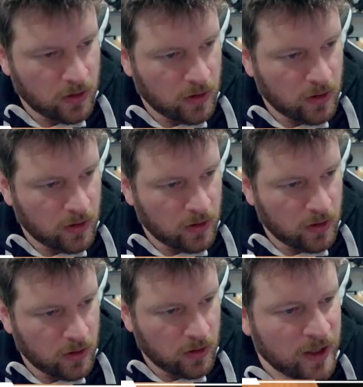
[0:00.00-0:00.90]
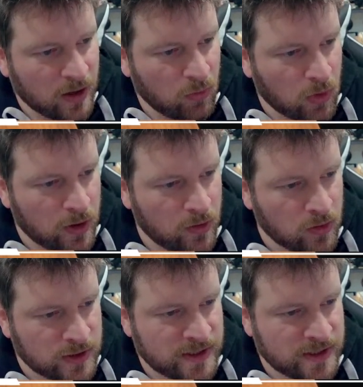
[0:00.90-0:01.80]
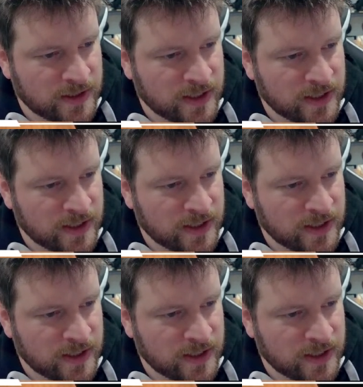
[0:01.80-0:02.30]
I really want to get one of those setups where